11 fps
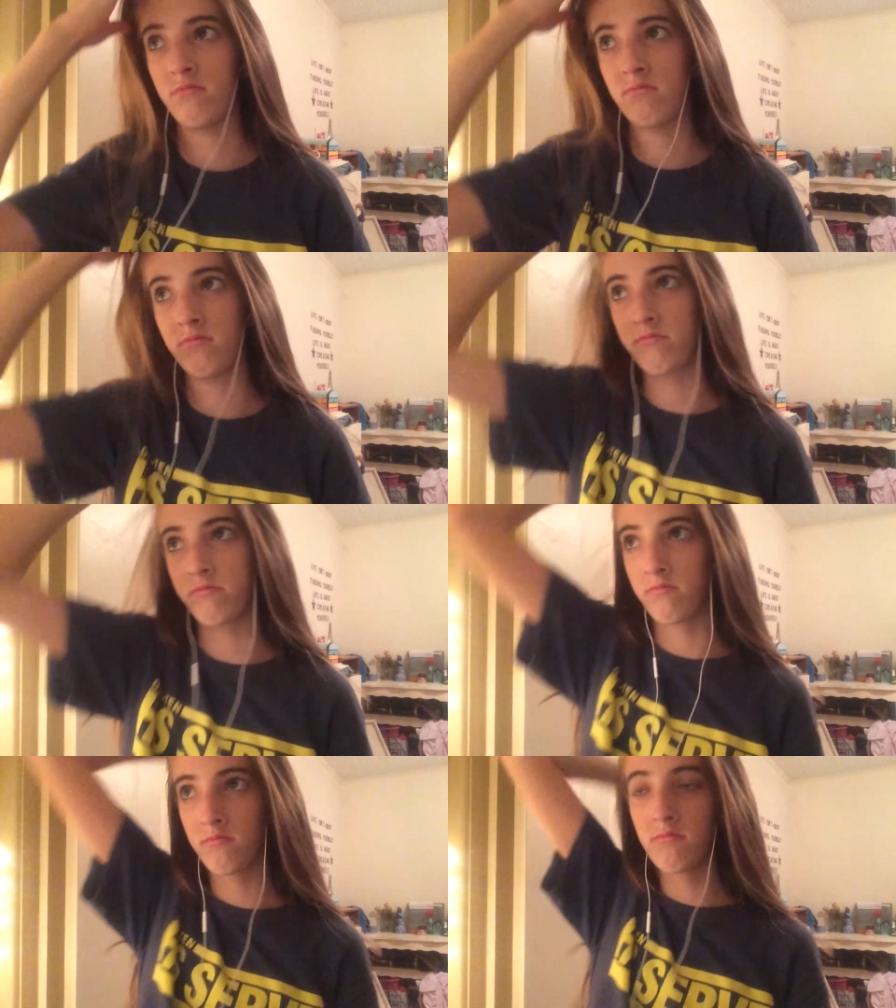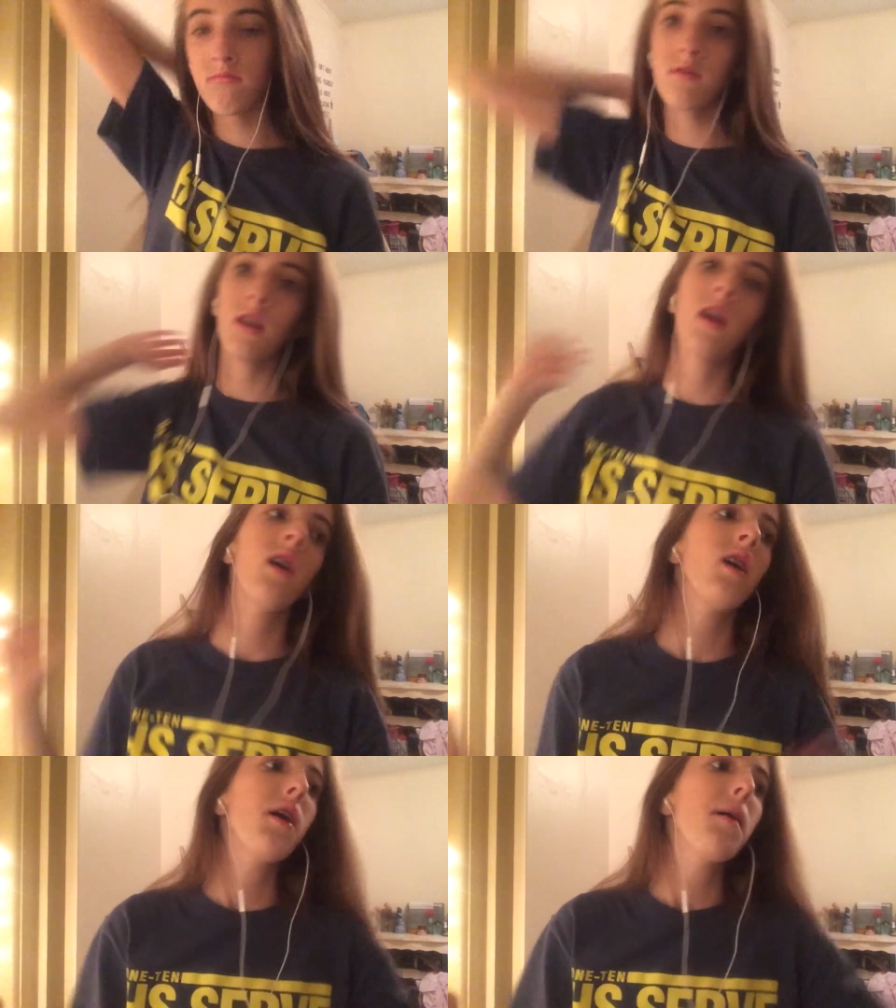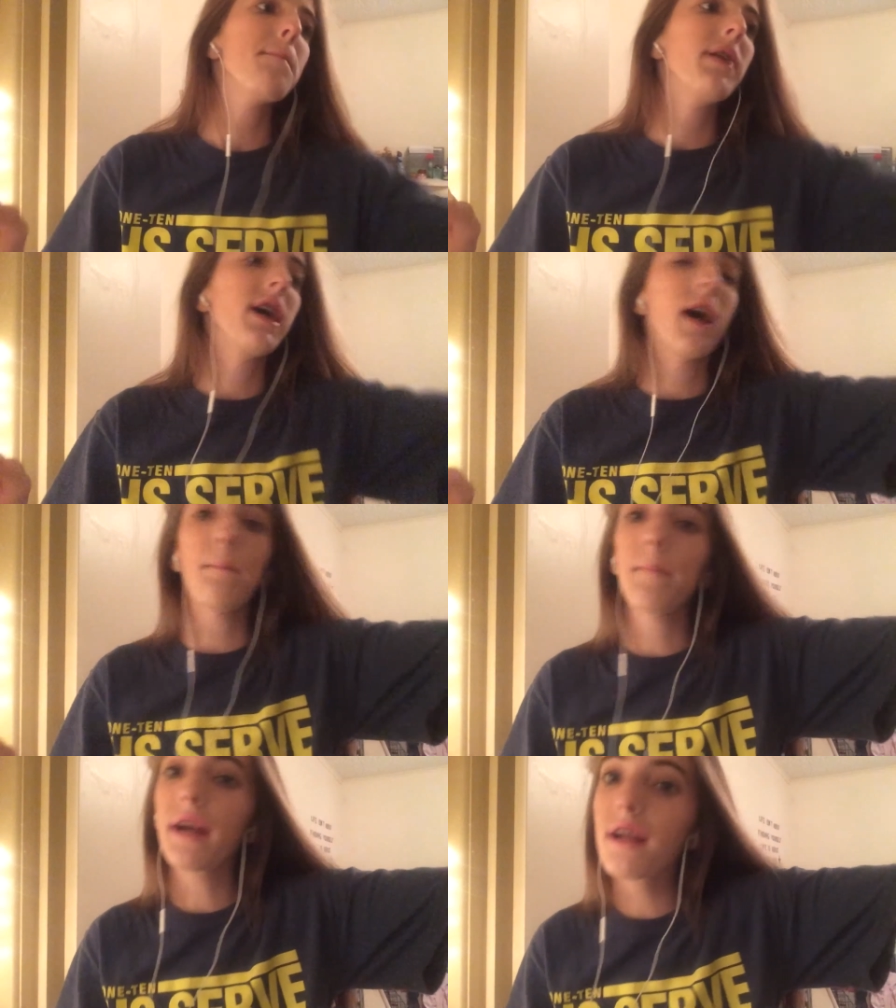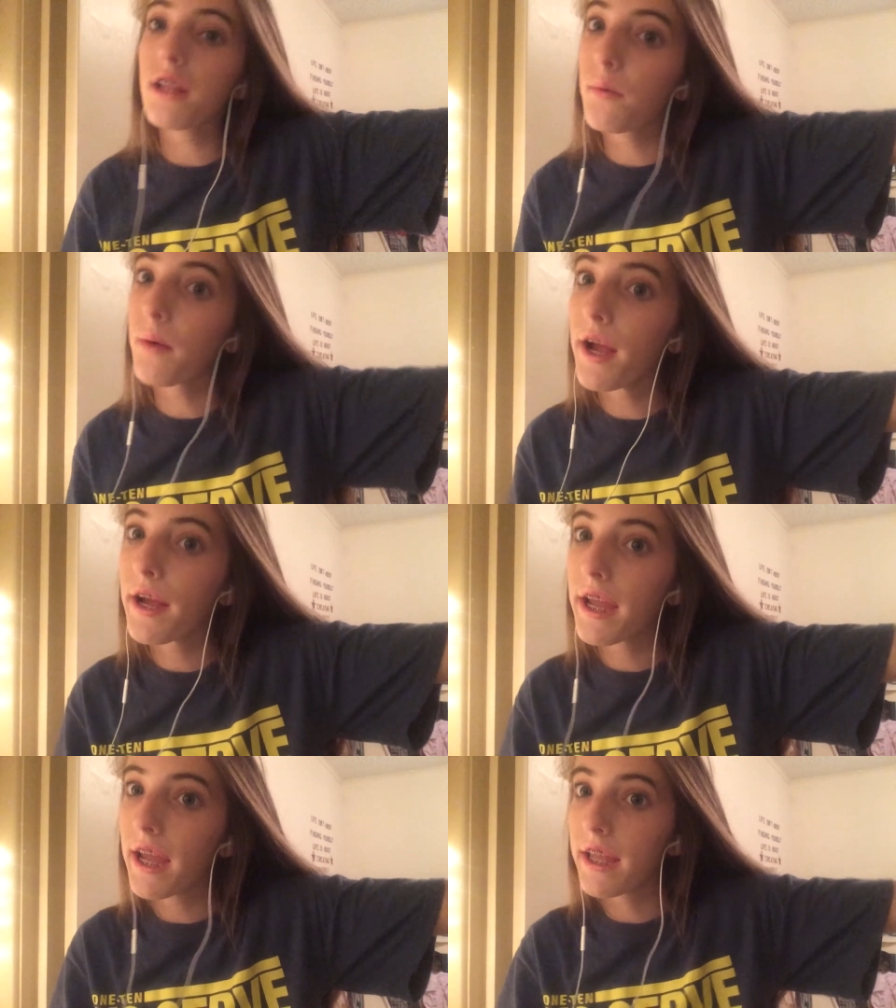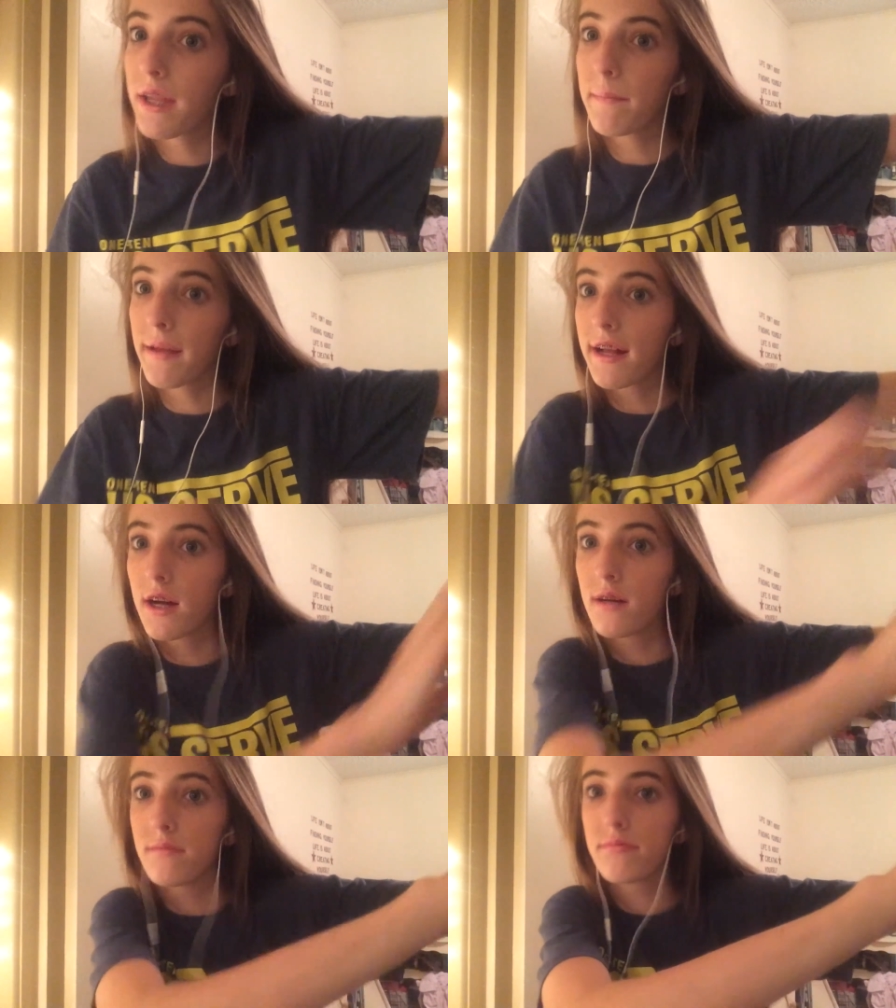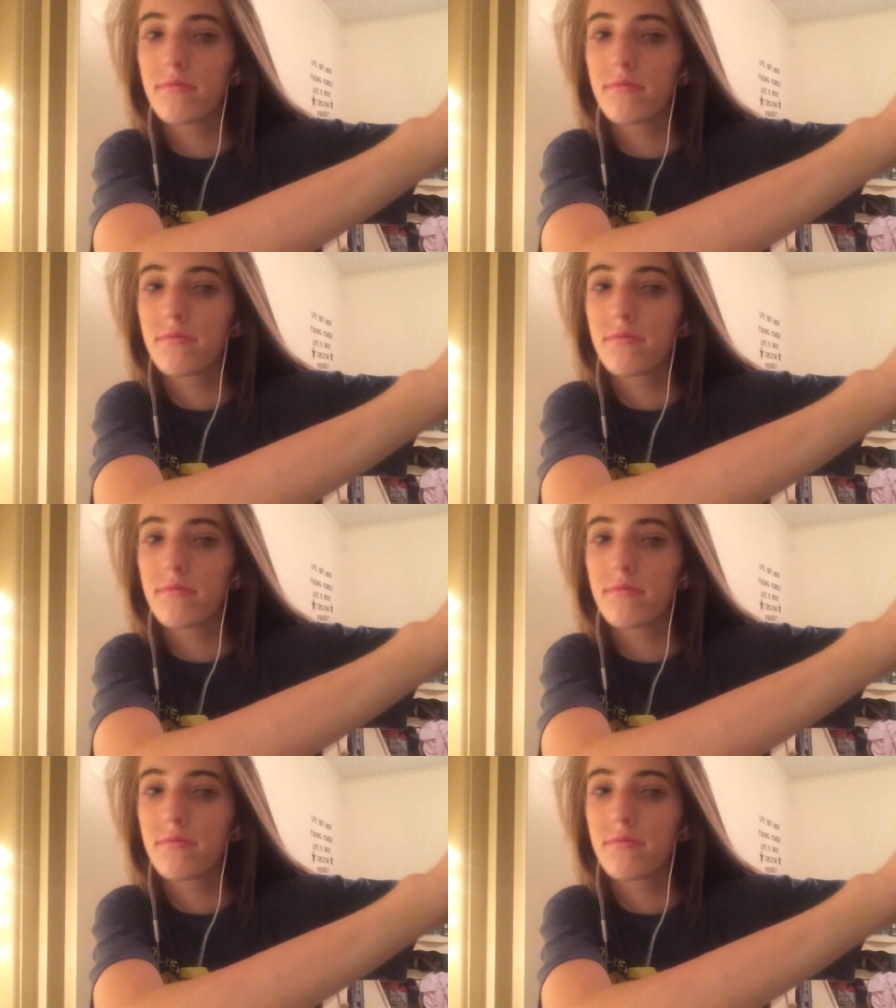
Uh, but I'm barely wearing any makeup.